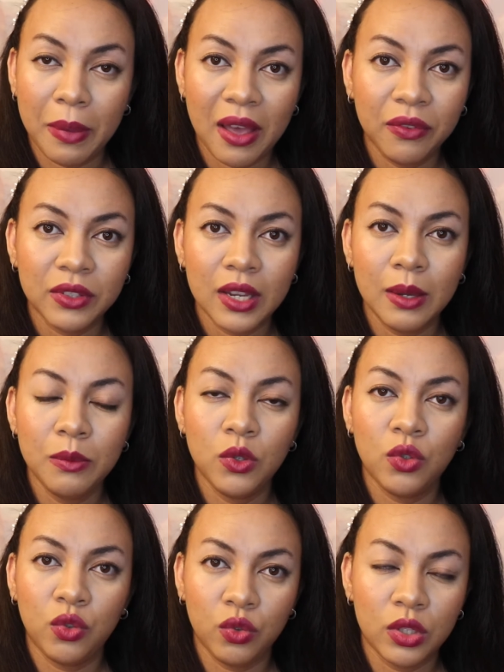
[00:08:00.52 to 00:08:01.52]
bath times
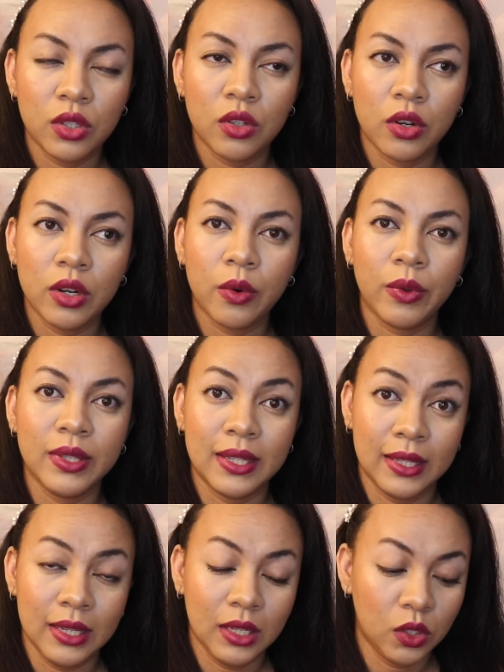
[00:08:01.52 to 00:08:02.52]
should start around
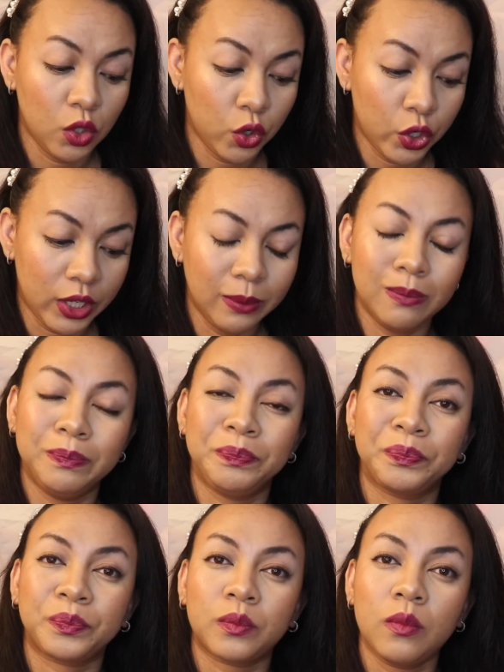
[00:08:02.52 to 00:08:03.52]
6:30.
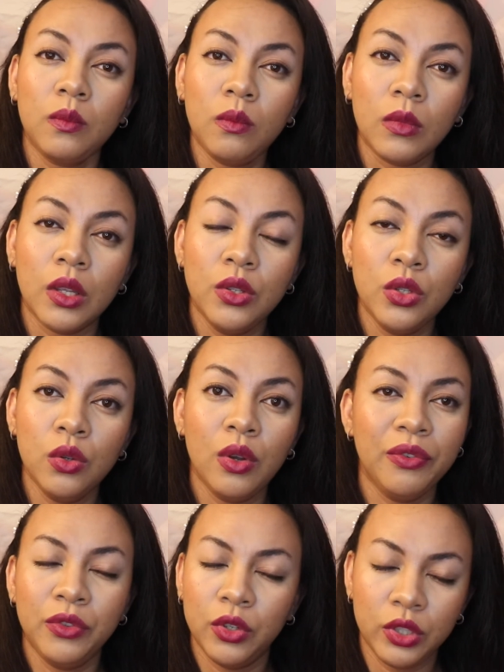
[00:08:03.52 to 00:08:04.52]
So
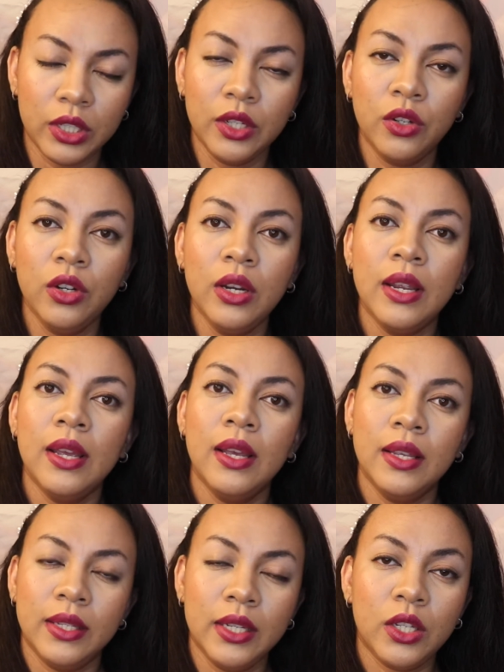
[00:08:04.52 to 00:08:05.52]
after dinner,
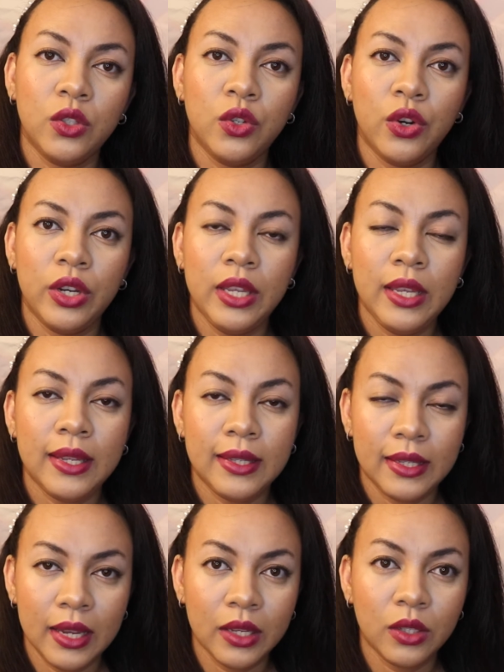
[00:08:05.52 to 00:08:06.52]
6:30, he
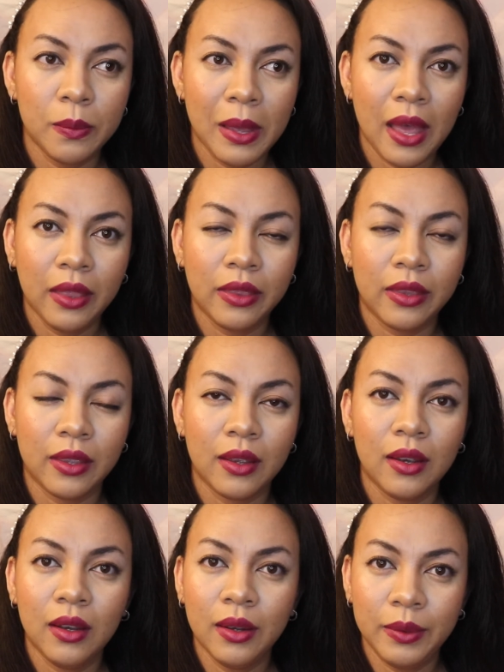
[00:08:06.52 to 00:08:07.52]
takes a bath.
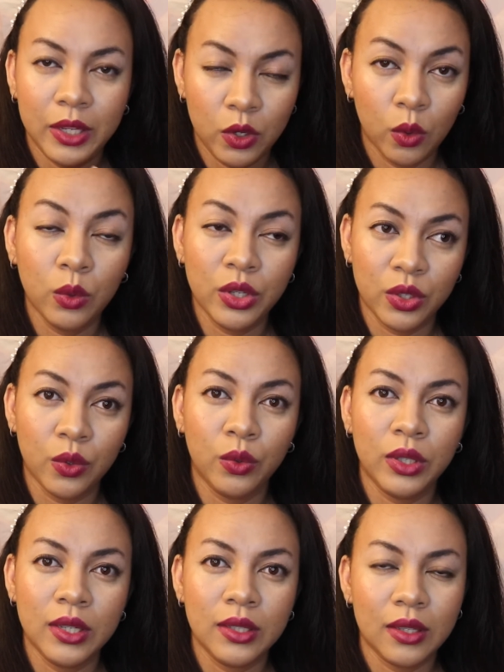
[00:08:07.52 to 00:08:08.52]
He always
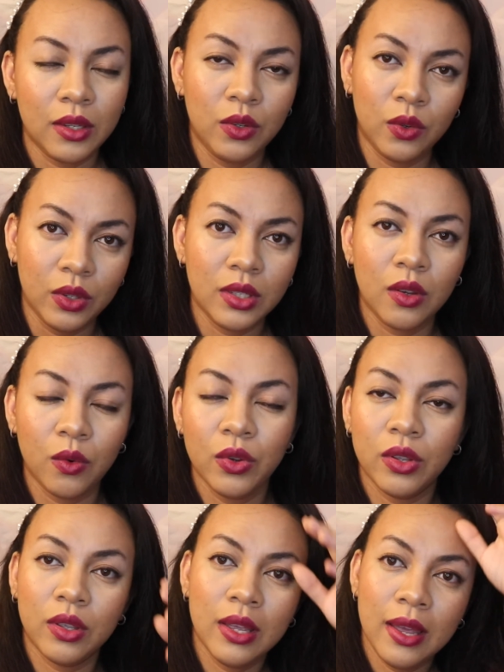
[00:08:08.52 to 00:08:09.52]
noticed that, you know, it's
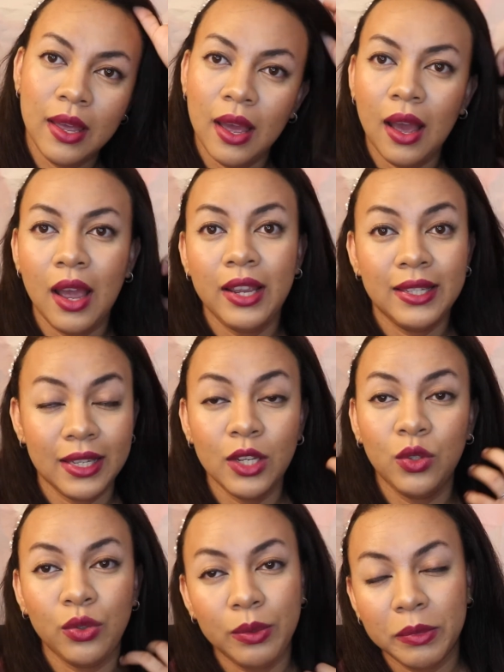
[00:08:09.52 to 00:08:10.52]
already, I sing
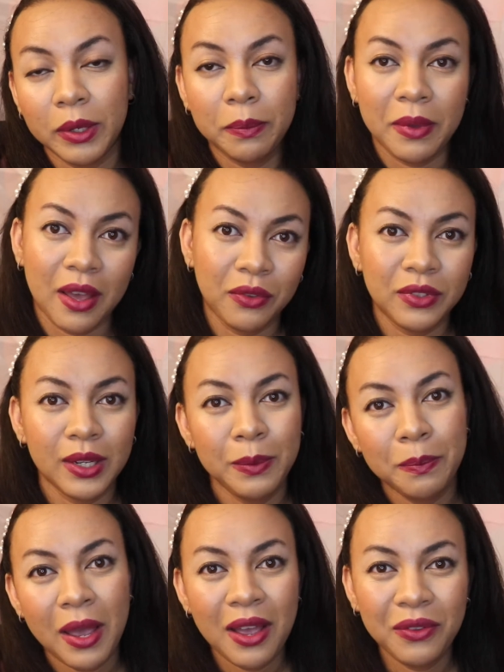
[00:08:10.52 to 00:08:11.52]
to him like bath
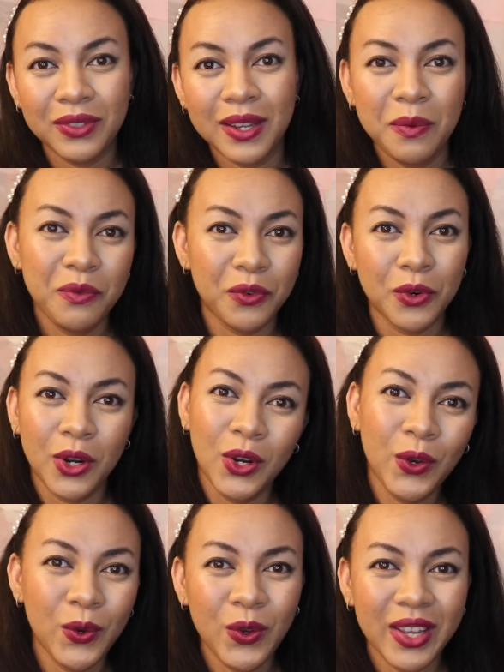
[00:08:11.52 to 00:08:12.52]
time for
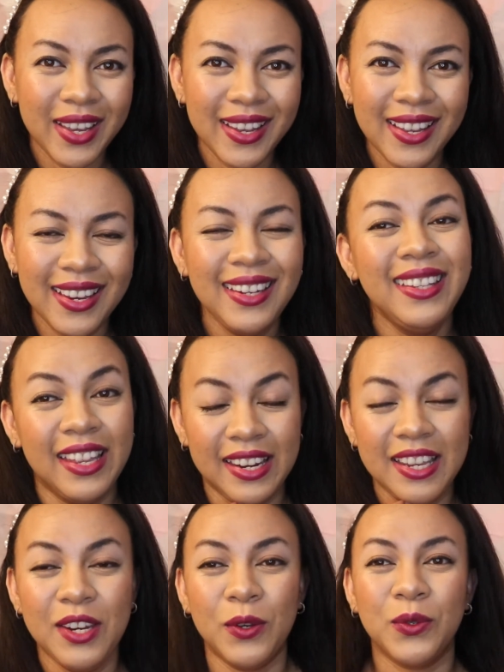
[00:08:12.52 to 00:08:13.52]
Logan, then
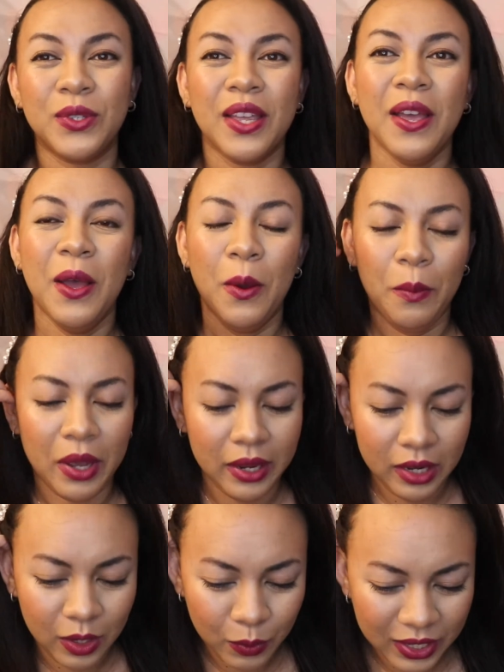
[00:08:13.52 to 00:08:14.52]
he knows. But
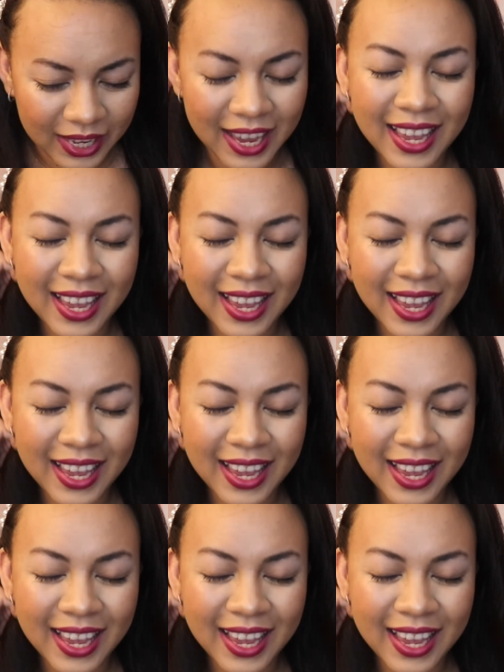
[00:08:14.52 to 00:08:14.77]
anyways,